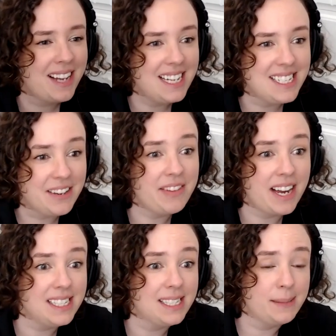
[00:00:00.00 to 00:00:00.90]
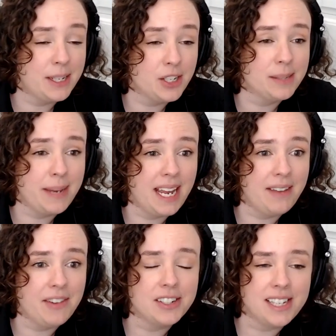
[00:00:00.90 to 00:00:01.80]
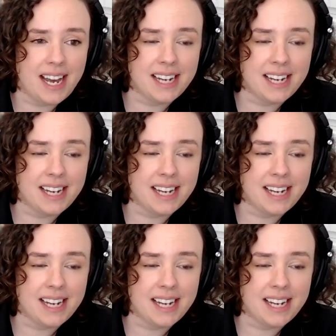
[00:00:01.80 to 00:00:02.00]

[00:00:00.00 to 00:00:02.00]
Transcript: identify suspicious behaviors and